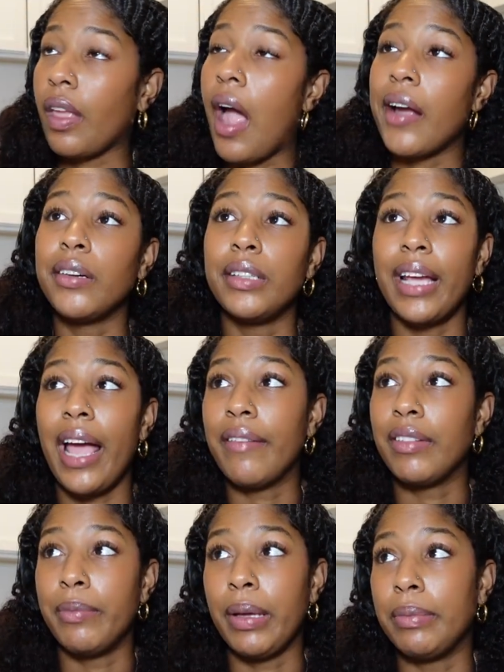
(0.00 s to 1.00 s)
I can only have
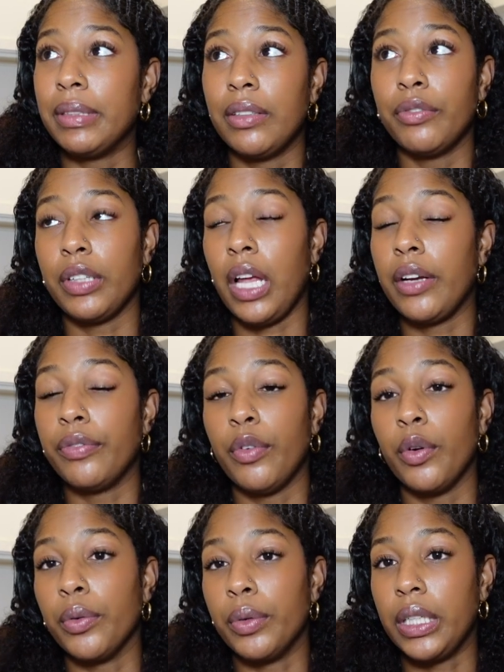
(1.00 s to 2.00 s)
them babies in for like
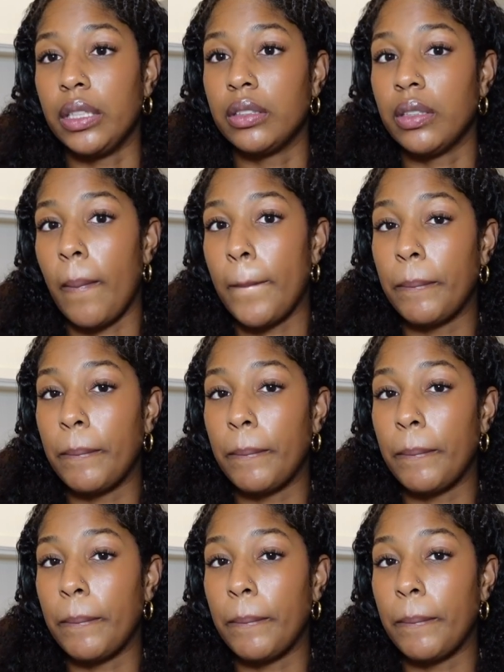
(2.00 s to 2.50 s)
four weeks.